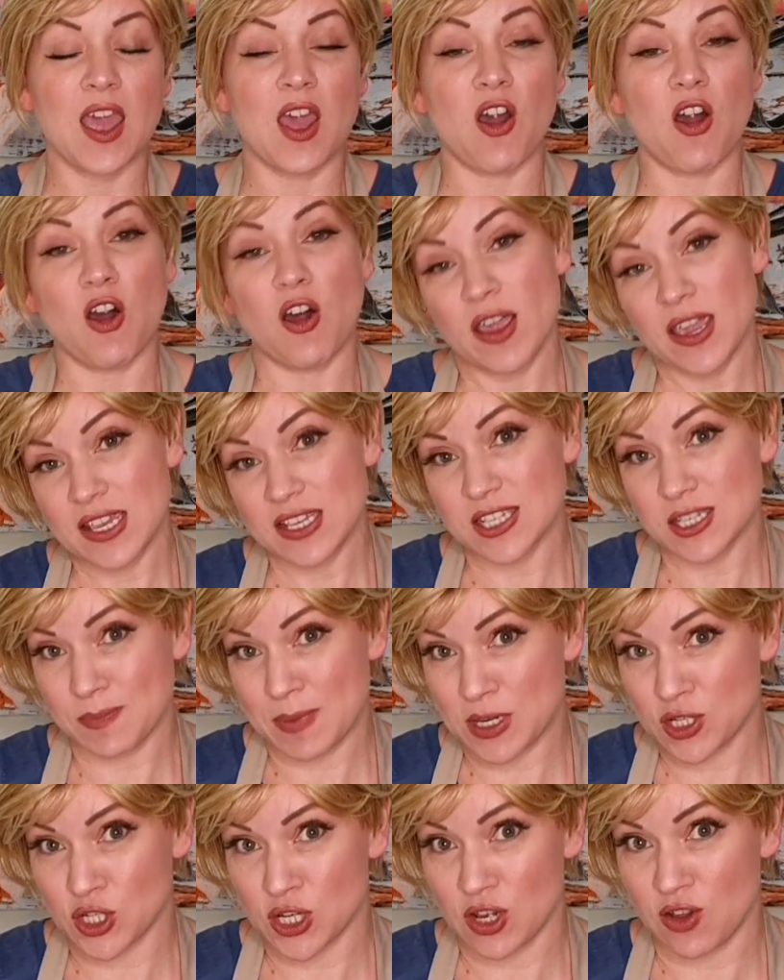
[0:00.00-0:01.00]
I
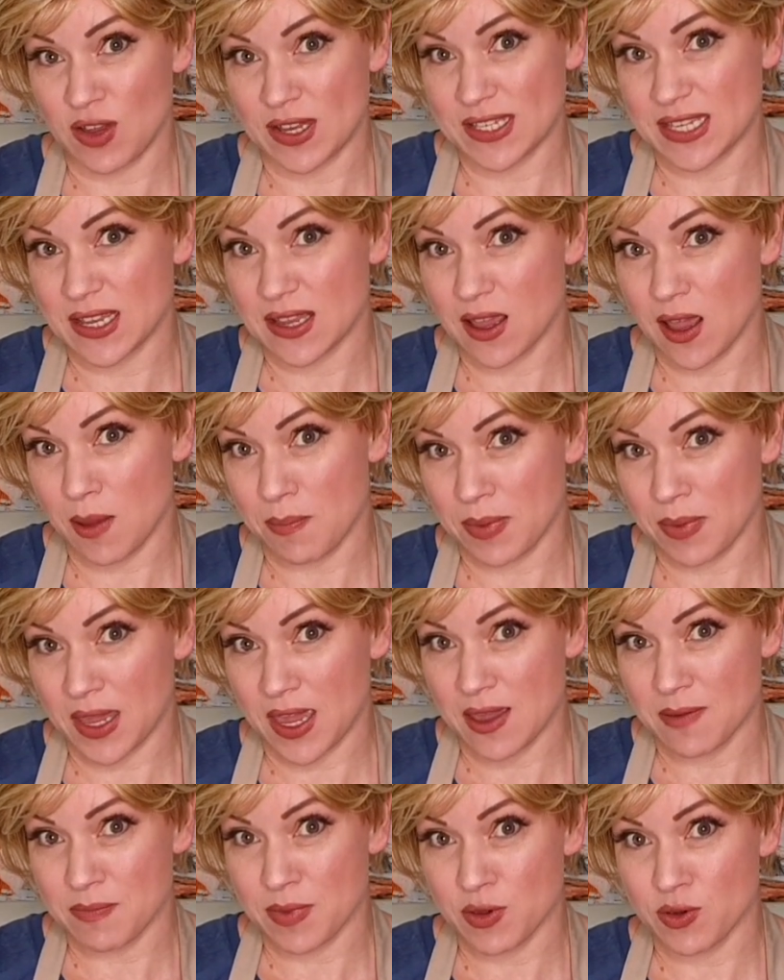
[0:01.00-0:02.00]
specialise in
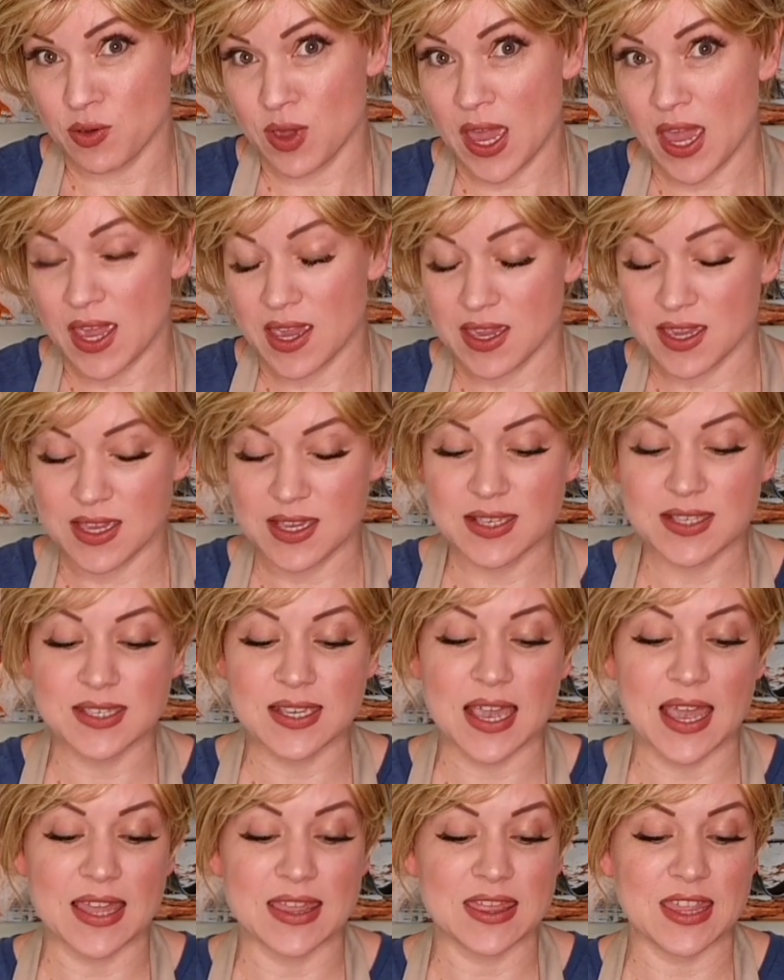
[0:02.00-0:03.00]
cupcake bouquets,
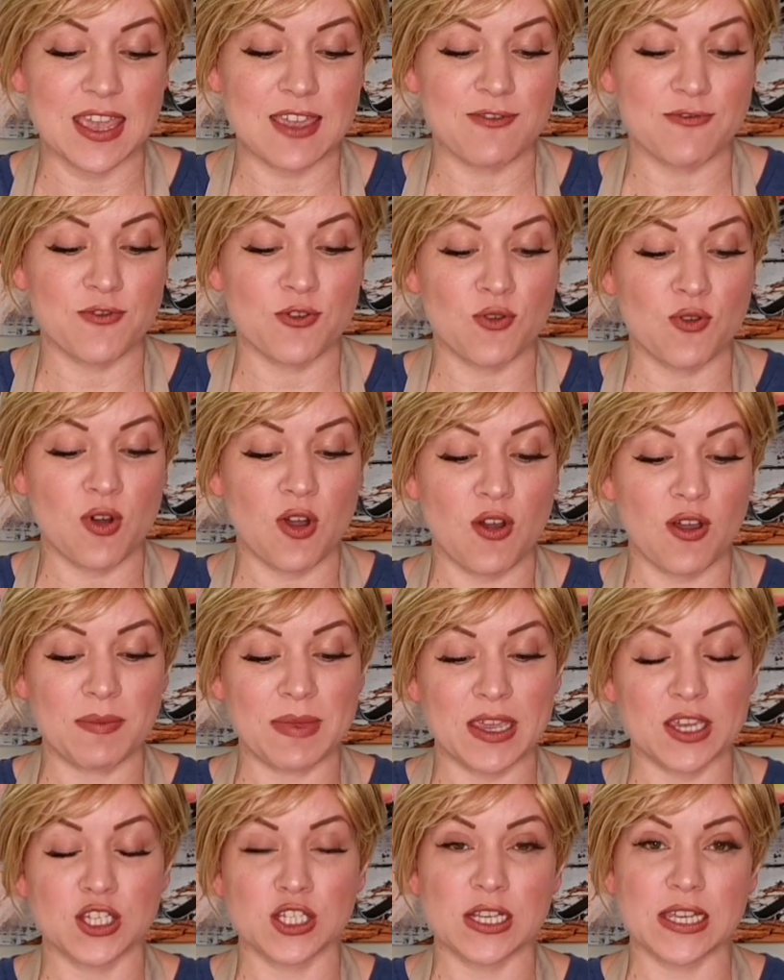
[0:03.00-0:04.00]
and therefore I'm
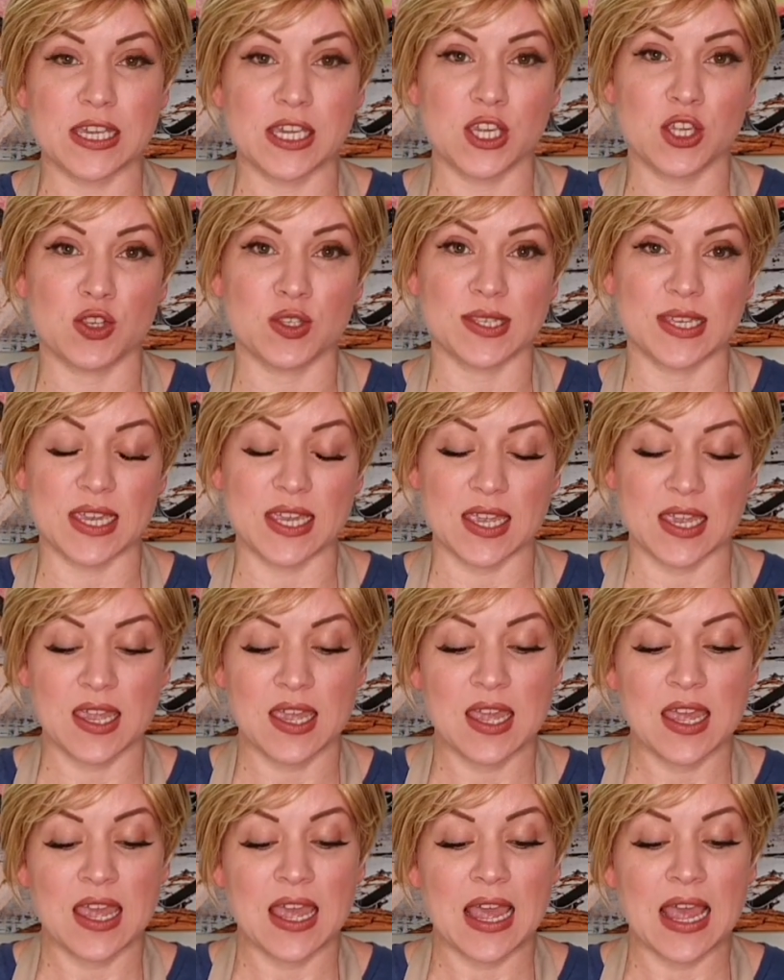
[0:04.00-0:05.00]
actually using
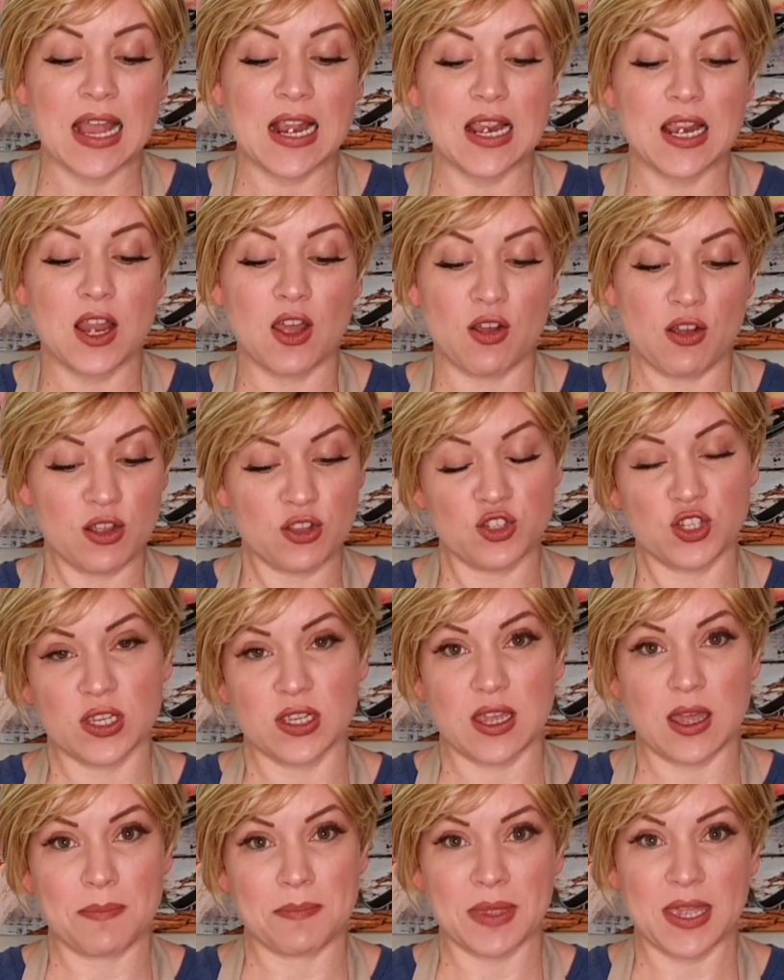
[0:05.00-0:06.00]
a larger
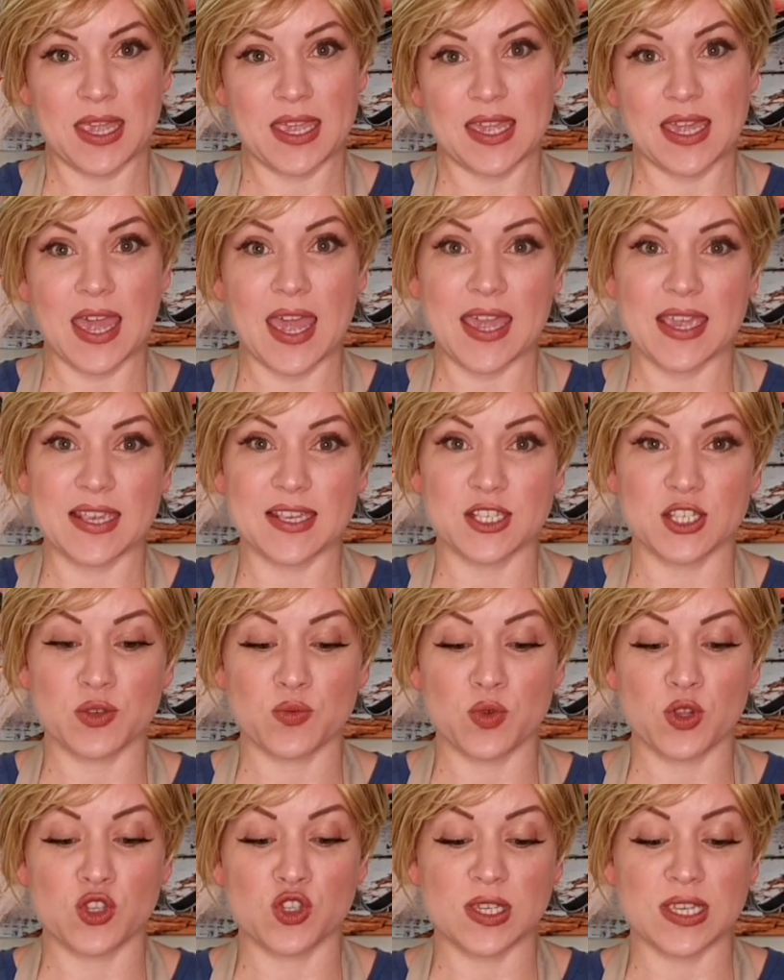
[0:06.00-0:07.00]
cupcake case,
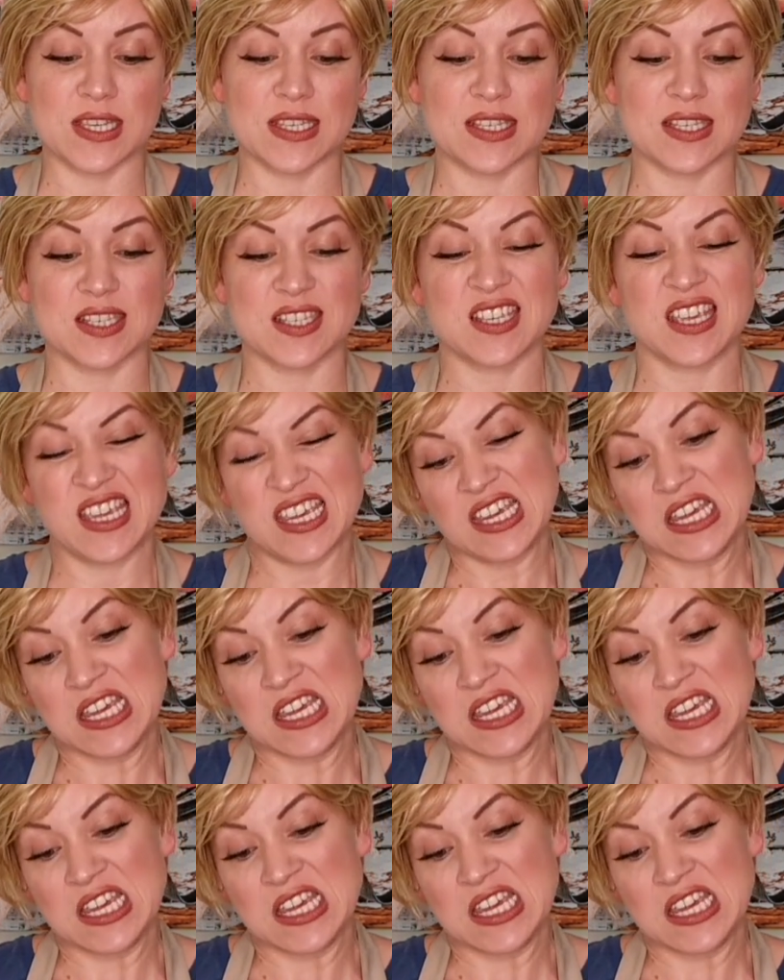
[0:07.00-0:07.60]
which is